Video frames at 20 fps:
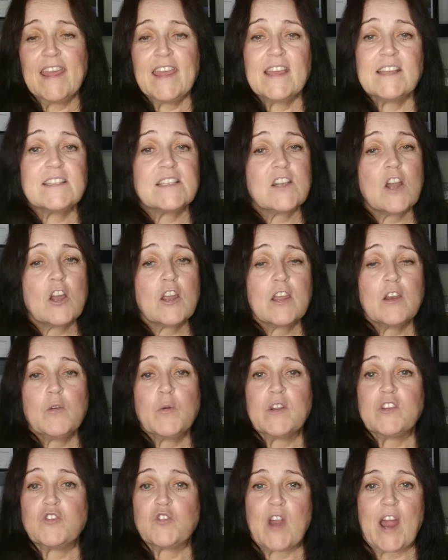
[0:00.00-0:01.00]
it's not going
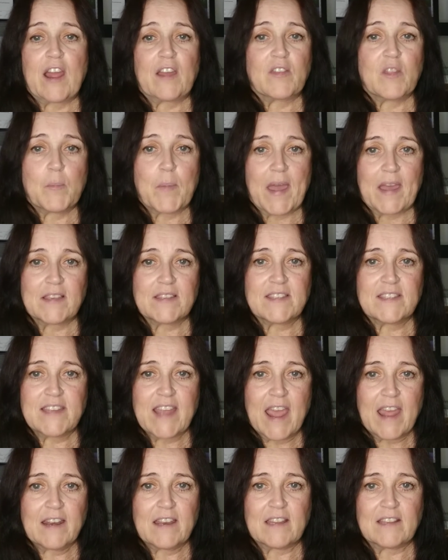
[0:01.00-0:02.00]
to attract the best
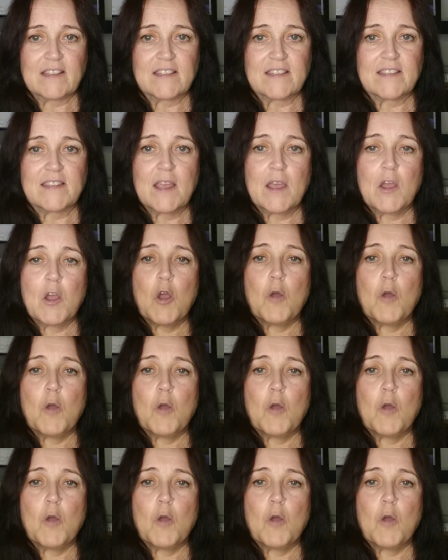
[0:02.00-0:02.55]
tenants.